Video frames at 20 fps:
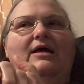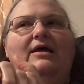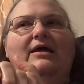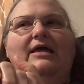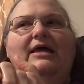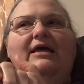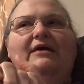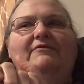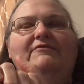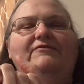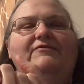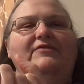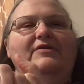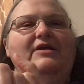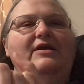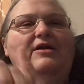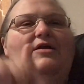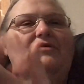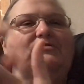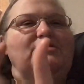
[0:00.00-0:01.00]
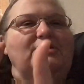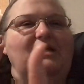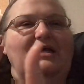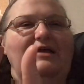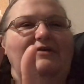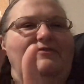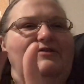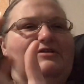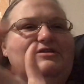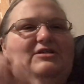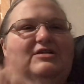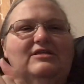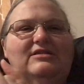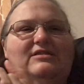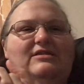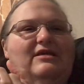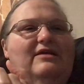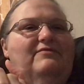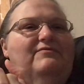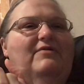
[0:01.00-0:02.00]
If it
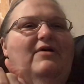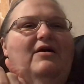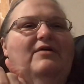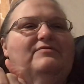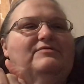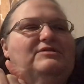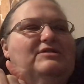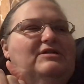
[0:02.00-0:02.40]
just involves